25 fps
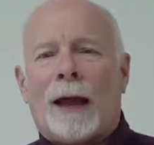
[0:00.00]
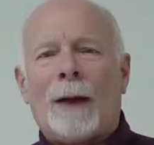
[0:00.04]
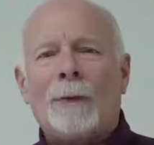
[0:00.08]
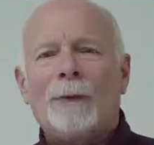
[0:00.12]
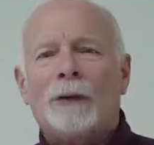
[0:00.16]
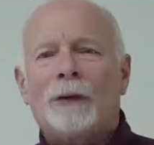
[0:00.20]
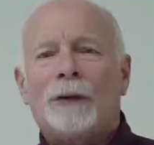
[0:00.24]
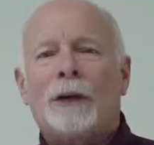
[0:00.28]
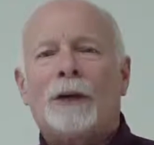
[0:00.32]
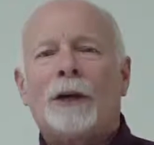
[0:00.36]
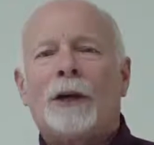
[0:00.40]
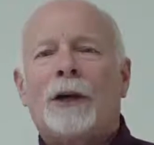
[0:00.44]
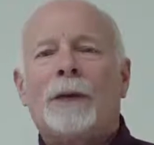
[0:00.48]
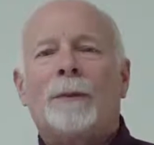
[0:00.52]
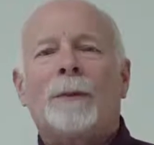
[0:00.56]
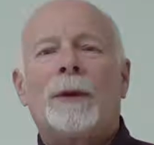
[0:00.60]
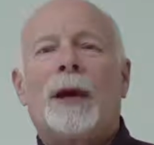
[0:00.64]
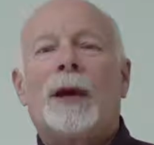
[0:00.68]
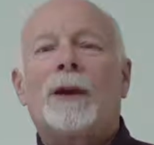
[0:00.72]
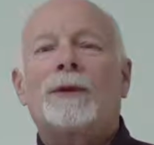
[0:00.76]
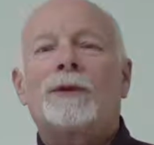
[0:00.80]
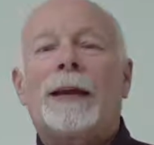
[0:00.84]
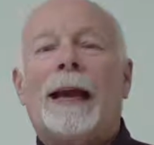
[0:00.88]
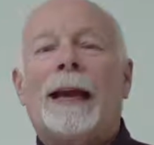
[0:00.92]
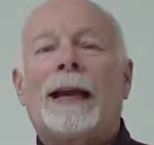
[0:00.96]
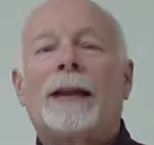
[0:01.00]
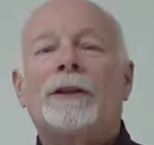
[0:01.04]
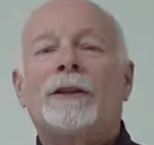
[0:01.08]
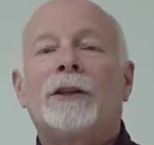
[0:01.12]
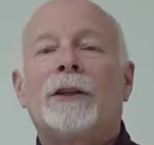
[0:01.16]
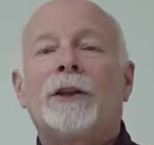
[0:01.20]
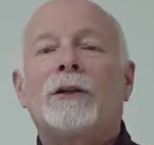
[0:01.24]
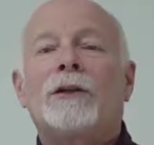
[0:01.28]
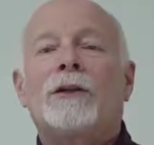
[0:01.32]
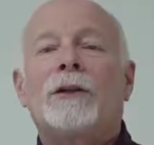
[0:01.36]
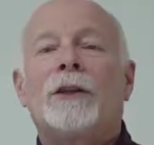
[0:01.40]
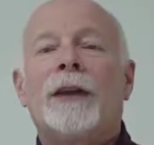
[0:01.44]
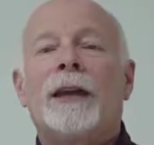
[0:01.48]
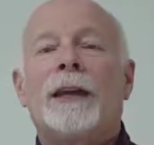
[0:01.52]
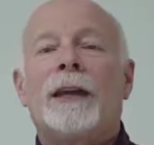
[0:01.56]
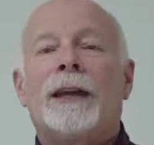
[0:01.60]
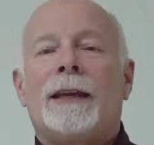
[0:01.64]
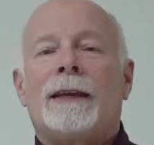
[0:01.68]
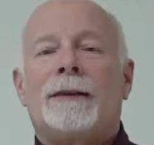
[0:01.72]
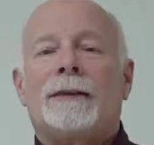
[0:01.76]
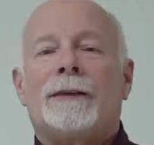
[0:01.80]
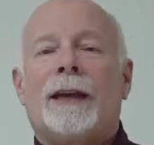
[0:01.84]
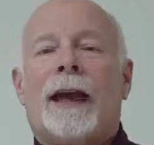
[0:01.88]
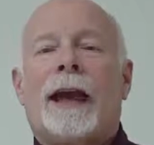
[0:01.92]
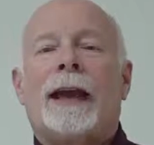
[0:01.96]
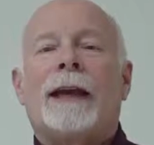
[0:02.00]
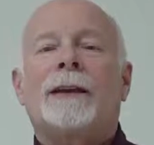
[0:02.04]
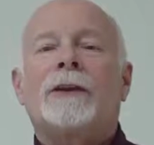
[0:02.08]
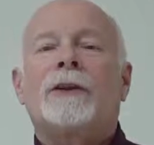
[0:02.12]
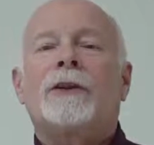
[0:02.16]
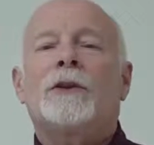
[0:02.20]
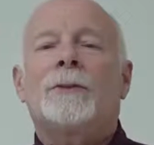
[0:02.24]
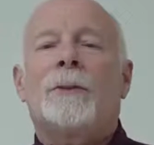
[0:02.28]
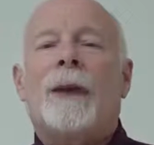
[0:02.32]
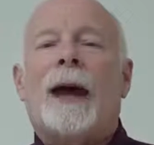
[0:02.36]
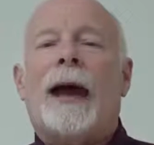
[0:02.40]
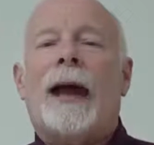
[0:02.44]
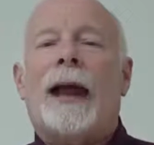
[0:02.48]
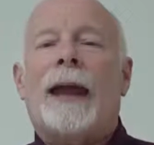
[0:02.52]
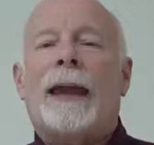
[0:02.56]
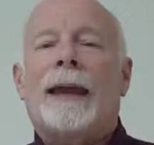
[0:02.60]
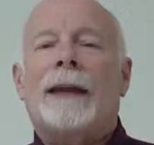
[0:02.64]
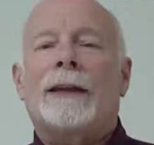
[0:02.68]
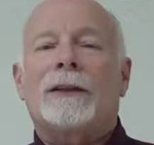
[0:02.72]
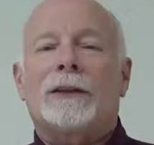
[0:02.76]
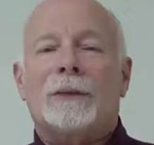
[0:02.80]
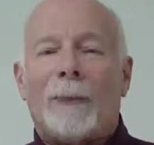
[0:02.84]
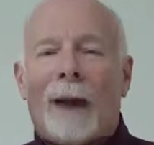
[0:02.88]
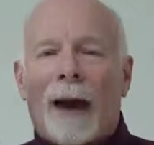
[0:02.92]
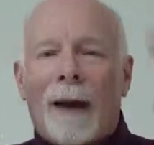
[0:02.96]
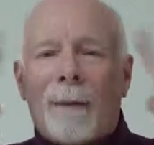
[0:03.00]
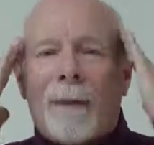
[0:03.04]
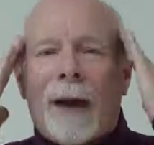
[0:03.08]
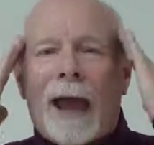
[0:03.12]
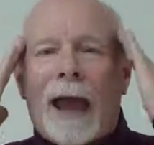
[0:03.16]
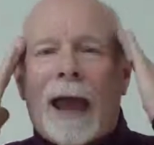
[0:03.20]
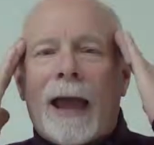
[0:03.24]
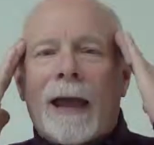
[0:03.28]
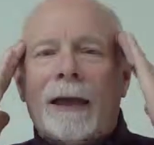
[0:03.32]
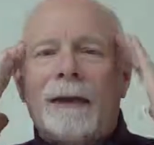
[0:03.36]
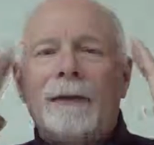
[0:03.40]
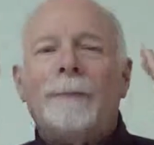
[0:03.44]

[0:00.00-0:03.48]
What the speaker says: I was good because I could use these. I could use my hands, my mind.